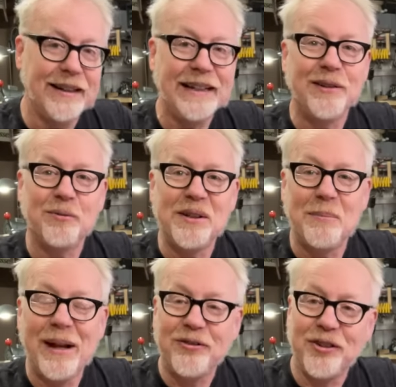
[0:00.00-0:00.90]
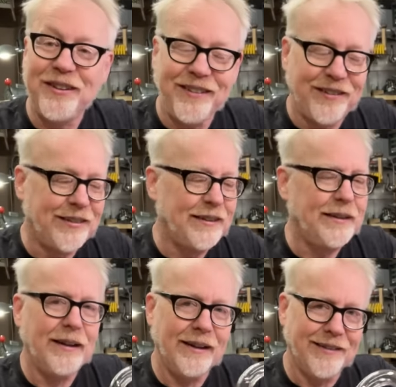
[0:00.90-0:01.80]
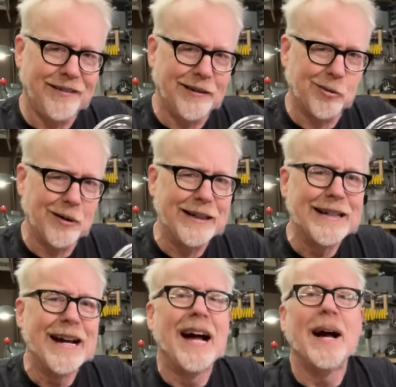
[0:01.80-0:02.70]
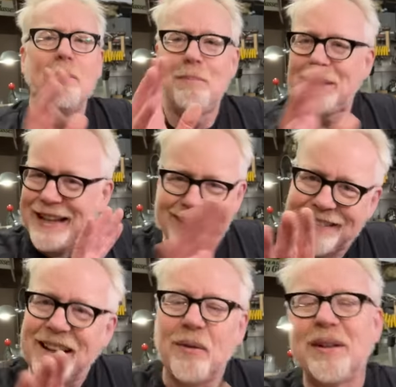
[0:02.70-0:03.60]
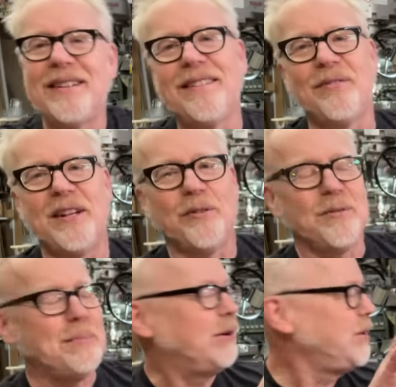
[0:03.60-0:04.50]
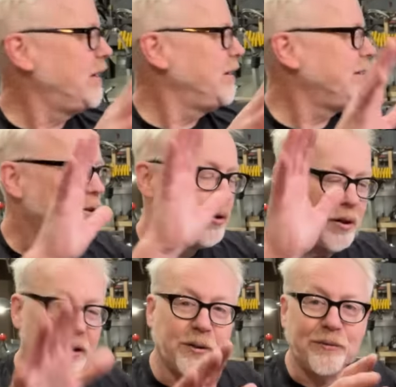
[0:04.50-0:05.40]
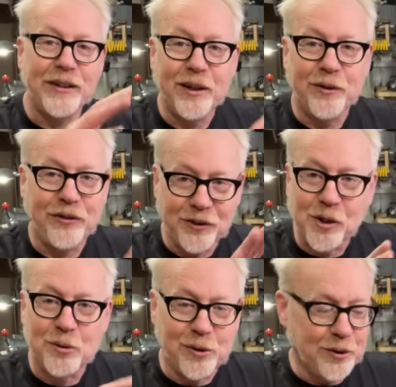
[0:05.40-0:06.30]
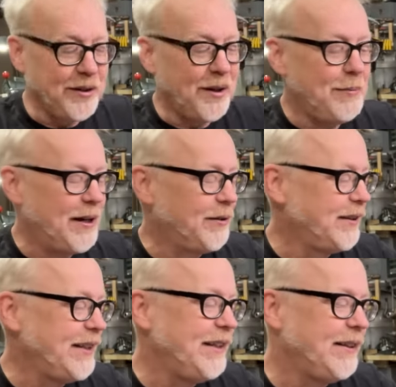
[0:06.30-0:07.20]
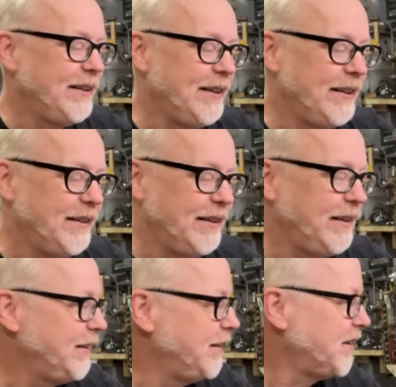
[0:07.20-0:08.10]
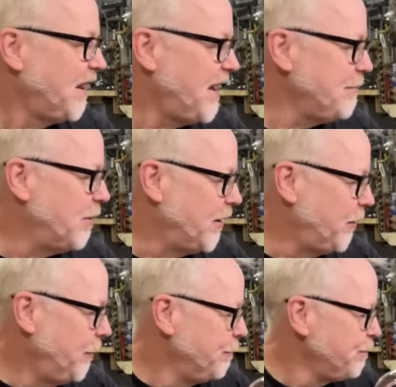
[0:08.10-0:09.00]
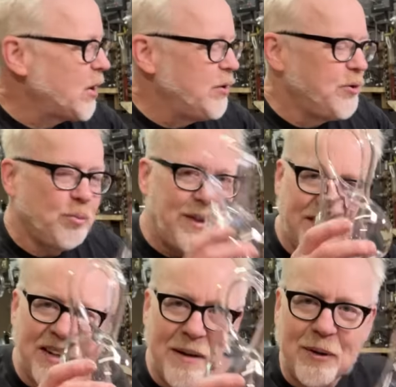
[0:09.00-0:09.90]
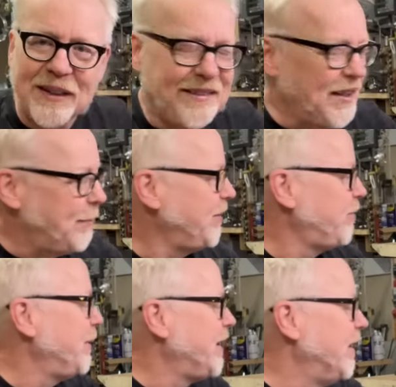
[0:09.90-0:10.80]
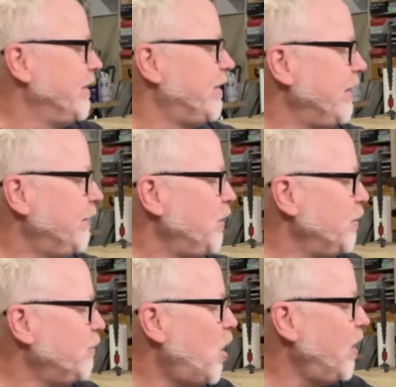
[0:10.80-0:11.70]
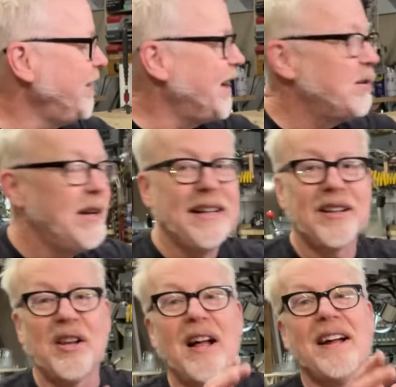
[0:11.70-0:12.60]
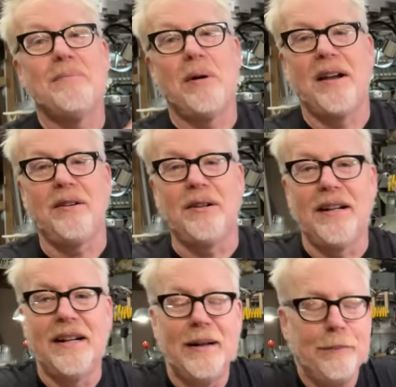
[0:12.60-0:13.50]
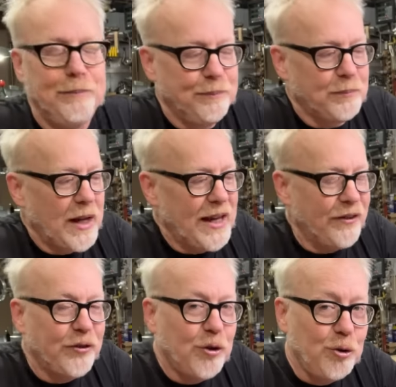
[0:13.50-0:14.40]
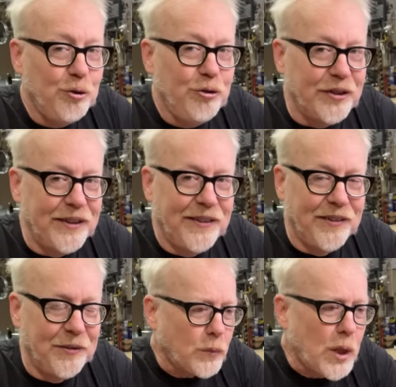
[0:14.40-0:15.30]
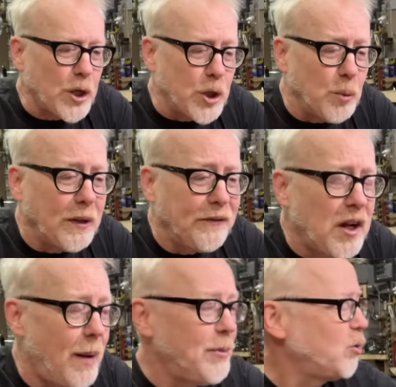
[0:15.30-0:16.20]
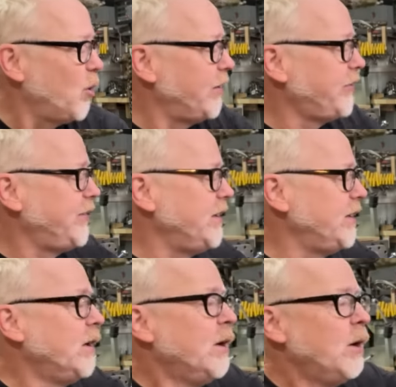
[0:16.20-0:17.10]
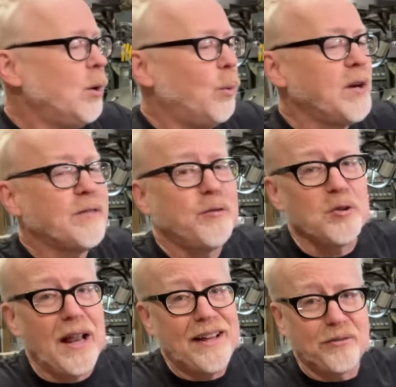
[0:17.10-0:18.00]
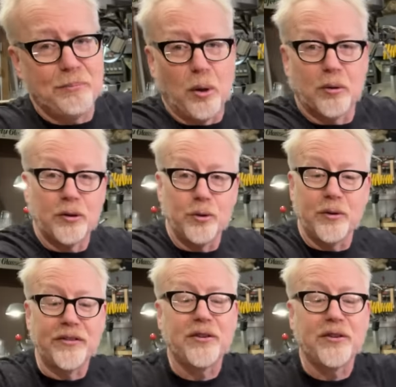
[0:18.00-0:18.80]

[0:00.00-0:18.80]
in three dimensions, et cetera. But that's not what this video is about. Uh, there are other videos to go learn about the, the, the, the Klein bottle. The reason I bring this up is because if you've gone down any Klein bottle um, excursions, you will have come across the wonderful glassblower, Lucas